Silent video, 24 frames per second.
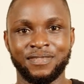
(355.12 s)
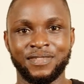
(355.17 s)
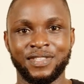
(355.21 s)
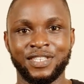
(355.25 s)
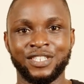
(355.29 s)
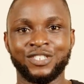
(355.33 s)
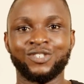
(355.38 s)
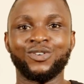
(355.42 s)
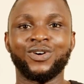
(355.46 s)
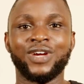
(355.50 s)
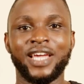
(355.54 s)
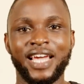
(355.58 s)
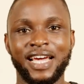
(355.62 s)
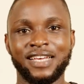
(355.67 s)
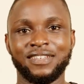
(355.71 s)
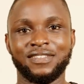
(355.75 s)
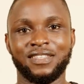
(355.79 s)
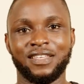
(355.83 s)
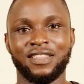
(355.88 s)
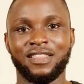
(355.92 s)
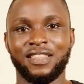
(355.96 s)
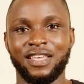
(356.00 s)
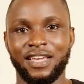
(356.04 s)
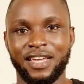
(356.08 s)
So here's the
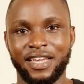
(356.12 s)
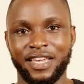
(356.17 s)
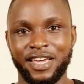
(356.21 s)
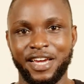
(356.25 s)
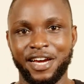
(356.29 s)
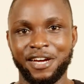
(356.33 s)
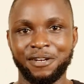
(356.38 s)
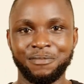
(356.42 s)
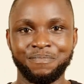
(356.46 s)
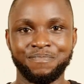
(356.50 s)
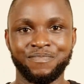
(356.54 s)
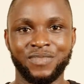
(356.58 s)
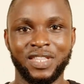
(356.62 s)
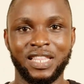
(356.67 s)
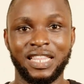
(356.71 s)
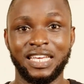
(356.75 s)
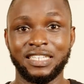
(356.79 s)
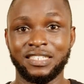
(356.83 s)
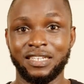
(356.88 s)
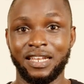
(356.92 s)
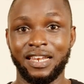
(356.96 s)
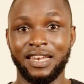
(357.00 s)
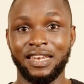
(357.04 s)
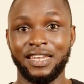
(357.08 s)
thing, yeah?
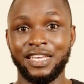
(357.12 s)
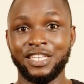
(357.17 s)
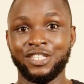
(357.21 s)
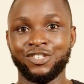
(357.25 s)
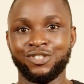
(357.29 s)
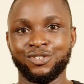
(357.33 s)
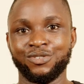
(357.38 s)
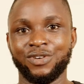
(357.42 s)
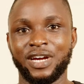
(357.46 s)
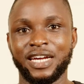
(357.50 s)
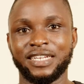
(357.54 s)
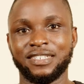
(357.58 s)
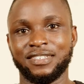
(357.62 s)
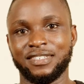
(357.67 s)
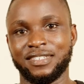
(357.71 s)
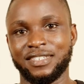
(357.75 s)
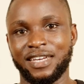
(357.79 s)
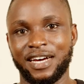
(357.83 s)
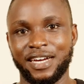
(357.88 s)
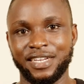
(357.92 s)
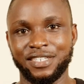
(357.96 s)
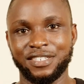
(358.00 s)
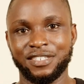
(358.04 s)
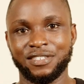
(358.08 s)
There's a little
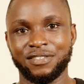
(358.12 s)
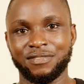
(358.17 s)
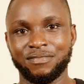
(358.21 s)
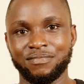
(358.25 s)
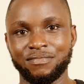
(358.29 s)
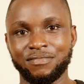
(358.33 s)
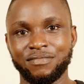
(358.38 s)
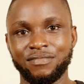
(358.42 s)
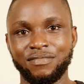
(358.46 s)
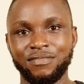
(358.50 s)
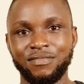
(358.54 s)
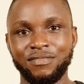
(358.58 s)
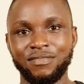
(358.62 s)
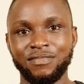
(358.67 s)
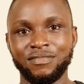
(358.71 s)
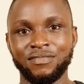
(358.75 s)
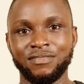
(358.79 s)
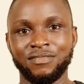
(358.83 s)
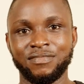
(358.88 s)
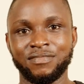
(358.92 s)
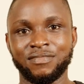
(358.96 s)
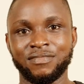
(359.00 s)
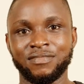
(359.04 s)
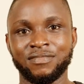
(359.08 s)
exercise.
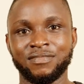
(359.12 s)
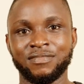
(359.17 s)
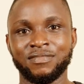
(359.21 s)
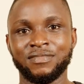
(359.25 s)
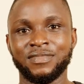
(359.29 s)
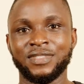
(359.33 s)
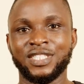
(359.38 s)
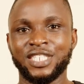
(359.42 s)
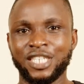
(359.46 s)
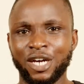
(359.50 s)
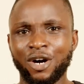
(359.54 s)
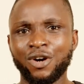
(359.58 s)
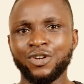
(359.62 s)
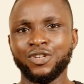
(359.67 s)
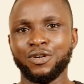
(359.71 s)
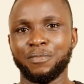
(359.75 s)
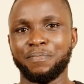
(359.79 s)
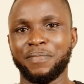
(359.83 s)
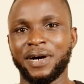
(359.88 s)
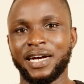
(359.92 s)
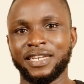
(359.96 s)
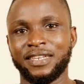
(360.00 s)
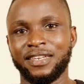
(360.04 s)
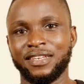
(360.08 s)
Tell your
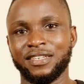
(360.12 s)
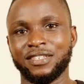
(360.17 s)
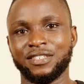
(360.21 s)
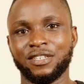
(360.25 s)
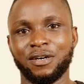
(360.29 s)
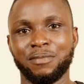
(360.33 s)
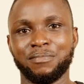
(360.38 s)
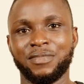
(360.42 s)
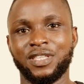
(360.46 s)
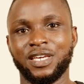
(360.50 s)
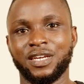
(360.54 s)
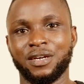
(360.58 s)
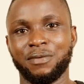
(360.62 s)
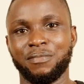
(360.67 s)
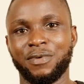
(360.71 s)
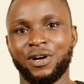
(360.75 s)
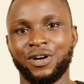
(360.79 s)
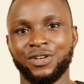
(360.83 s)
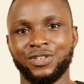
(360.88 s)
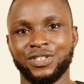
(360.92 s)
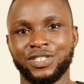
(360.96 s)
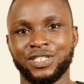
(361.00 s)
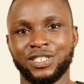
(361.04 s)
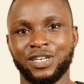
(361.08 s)
partner something about
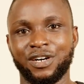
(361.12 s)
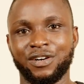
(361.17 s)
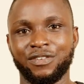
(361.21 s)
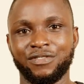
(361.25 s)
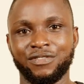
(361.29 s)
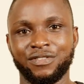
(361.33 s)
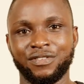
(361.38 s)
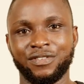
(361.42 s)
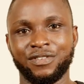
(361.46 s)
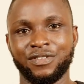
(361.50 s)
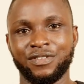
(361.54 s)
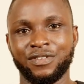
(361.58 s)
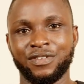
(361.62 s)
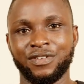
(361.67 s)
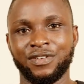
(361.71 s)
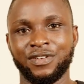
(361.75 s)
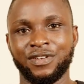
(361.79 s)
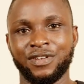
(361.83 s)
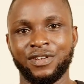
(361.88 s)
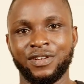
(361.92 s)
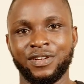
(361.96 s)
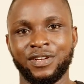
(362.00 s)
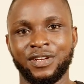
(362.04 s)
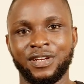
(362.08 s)
yourself
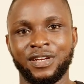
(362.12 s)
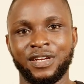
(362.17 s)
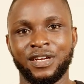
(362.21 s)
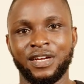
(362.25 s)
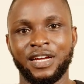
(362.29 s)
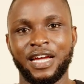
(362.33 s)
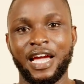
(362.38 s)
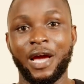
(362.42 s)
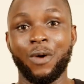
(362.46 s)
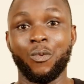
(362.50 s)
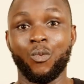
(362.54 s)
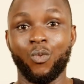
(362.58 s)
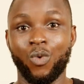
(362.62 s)
and